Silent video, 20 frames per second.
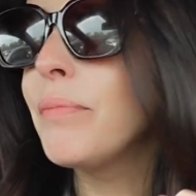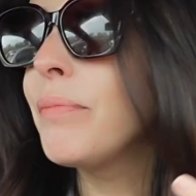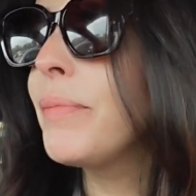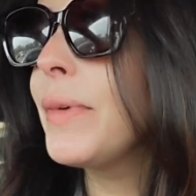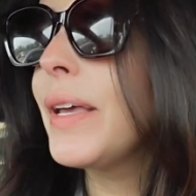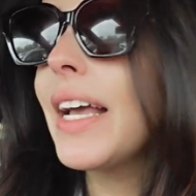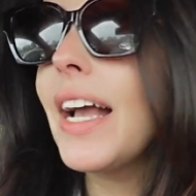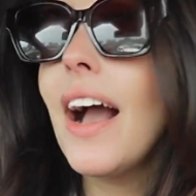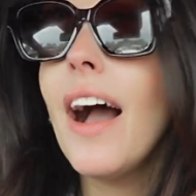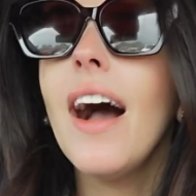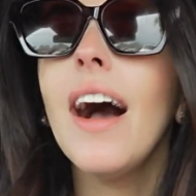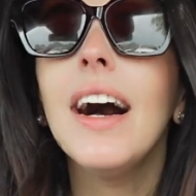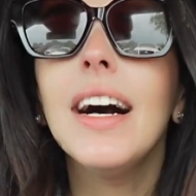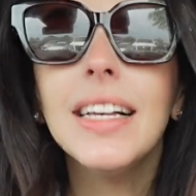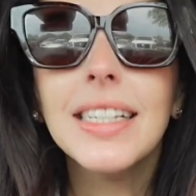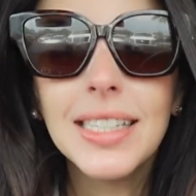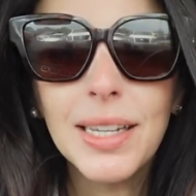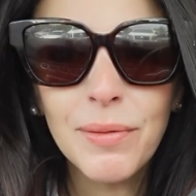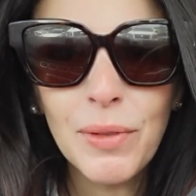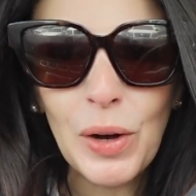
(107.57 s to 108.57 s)

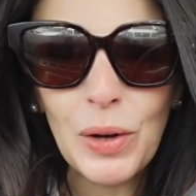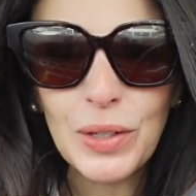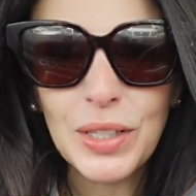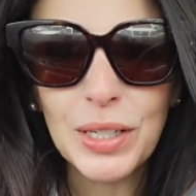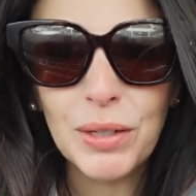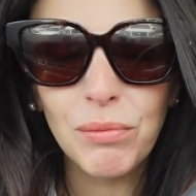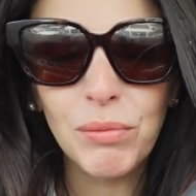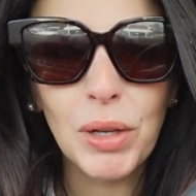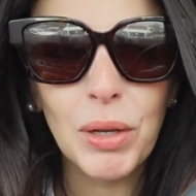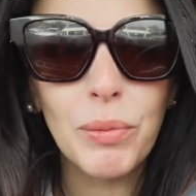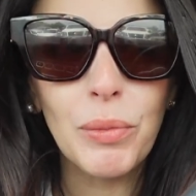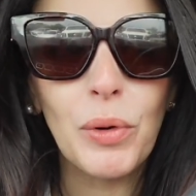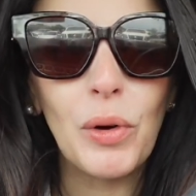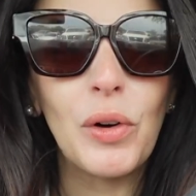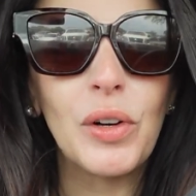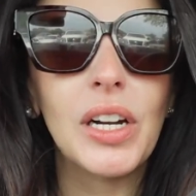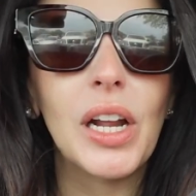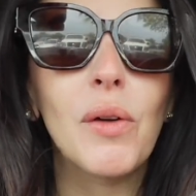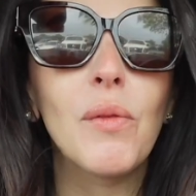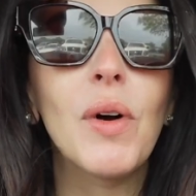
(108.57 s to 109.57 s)
Because I'm hosting people
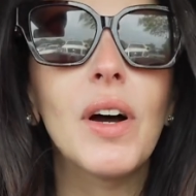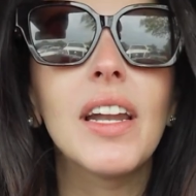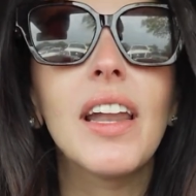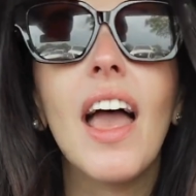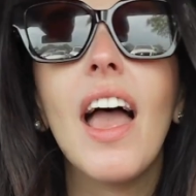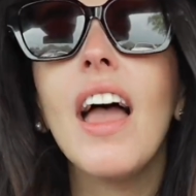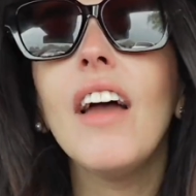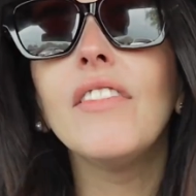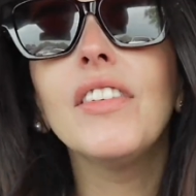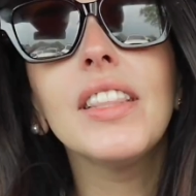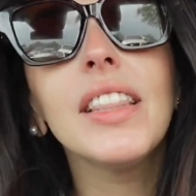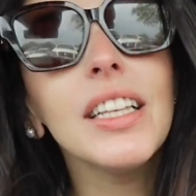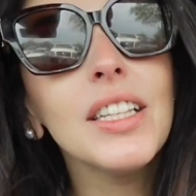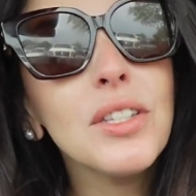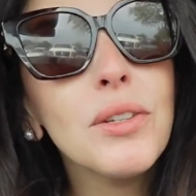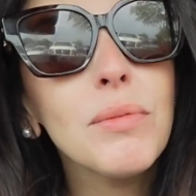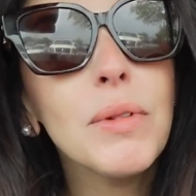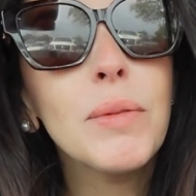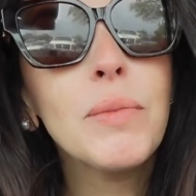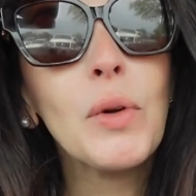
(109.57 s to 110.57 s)
and I want everything
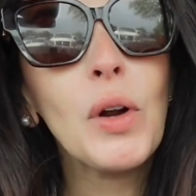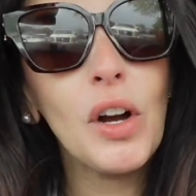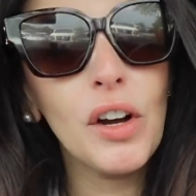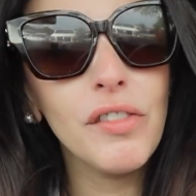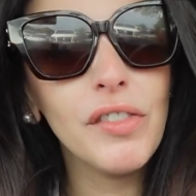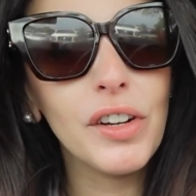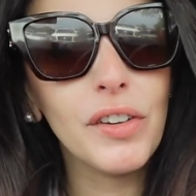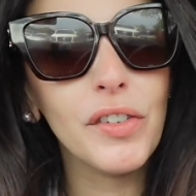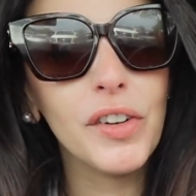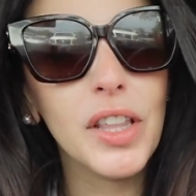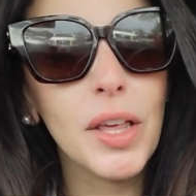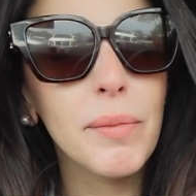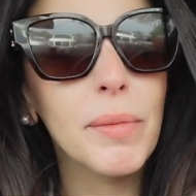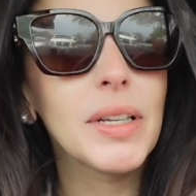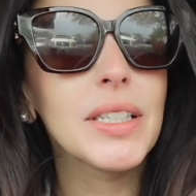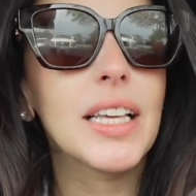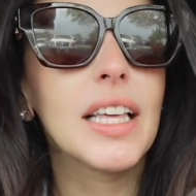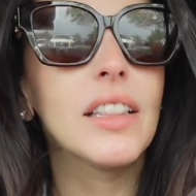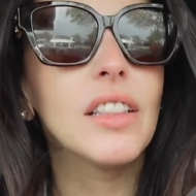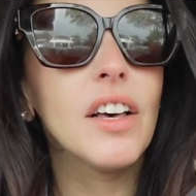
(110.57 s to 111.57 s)
to be perfect for them
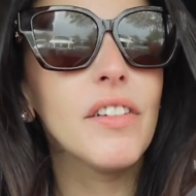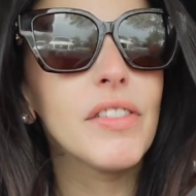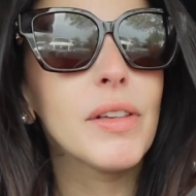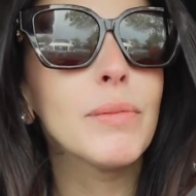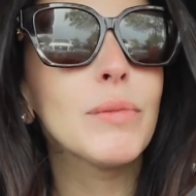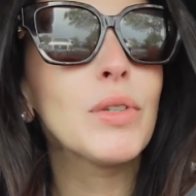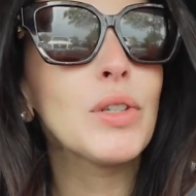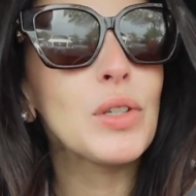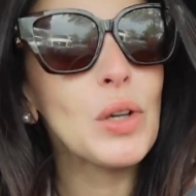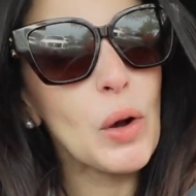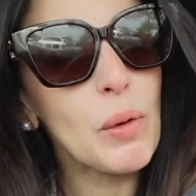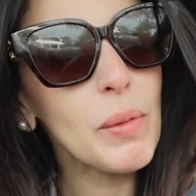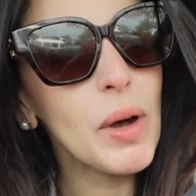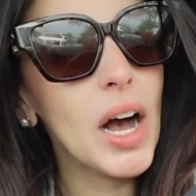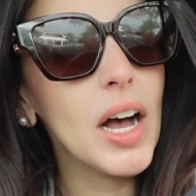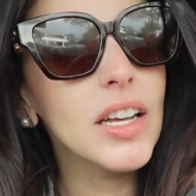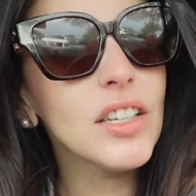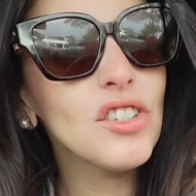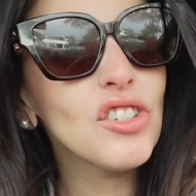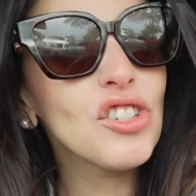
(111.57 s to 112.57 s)
because I love them so
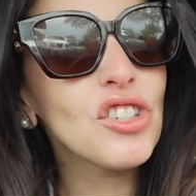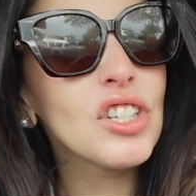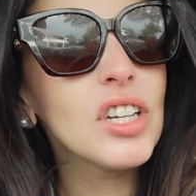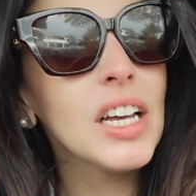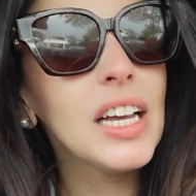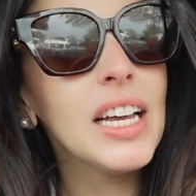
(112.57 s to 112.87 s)
much,